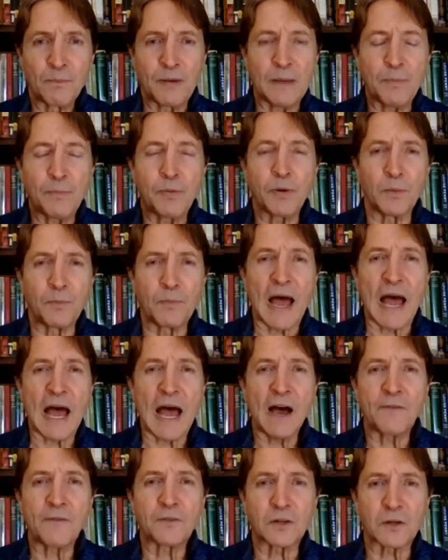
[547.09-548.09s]
people
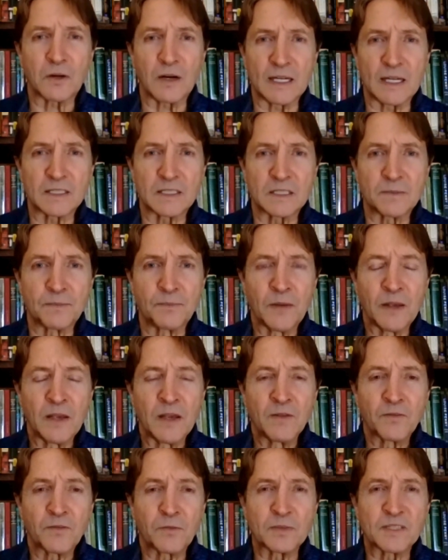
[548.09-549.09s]
after us
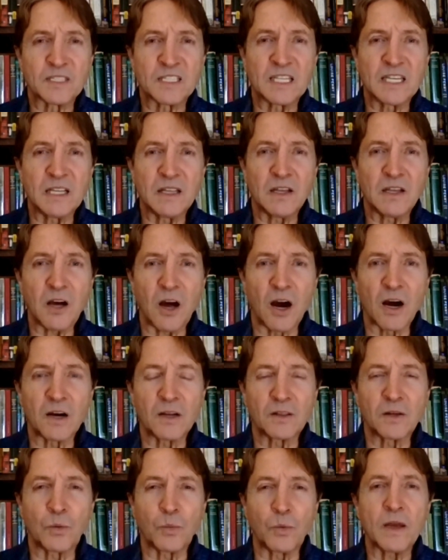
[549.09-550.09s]
from seeing the
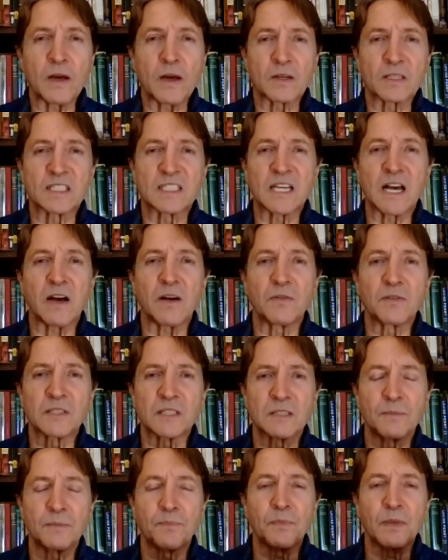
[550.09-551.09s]
art that we
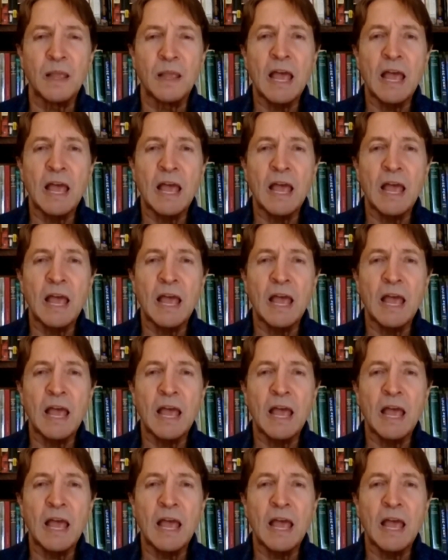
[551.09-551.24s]
ourselves